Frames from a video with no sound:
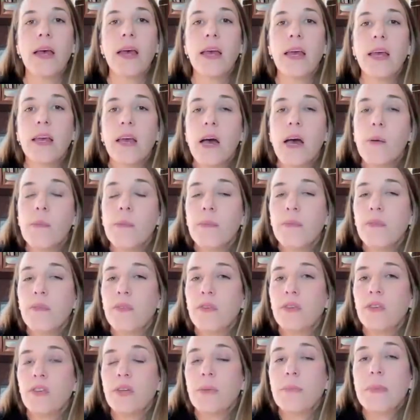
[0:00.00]
It
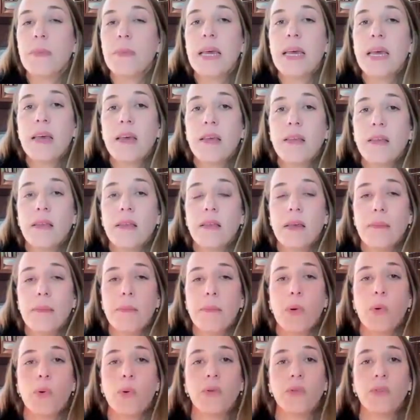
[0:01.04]
comes to me, the
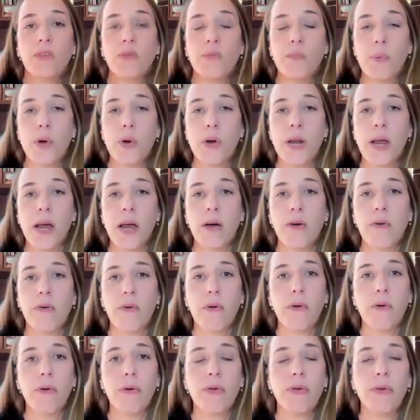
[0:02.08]
importance of burnout
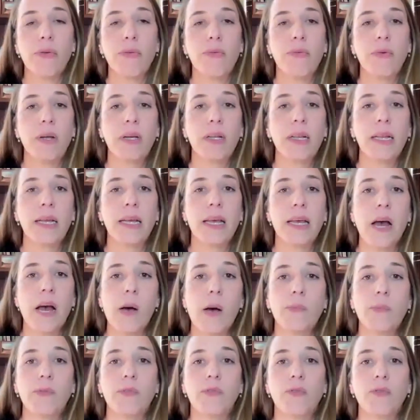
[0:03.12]
growth really
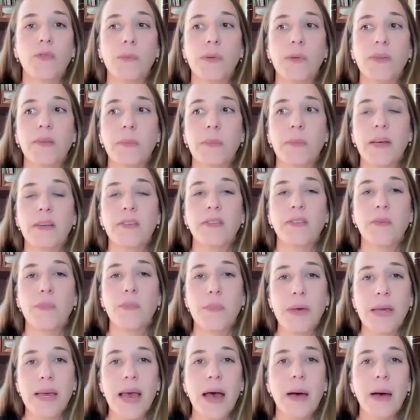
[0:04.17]
comes from a space of
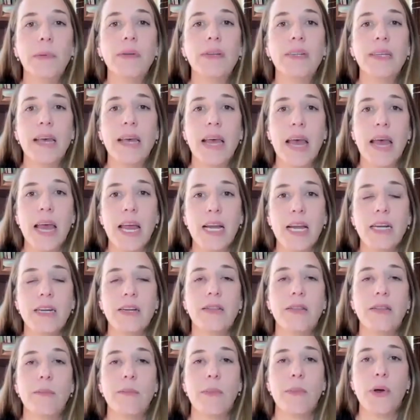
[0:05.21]
being able to end
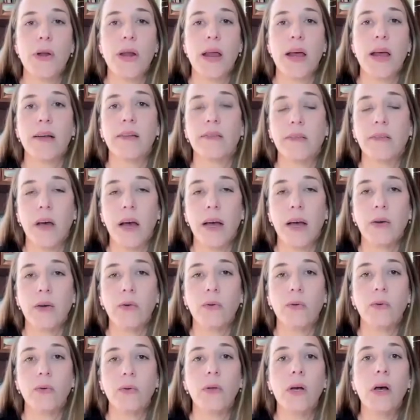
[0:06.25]
the burnout
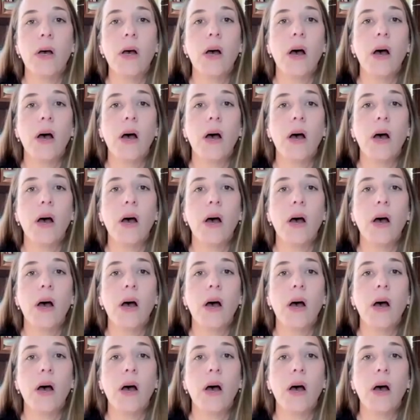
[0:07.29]
cycle.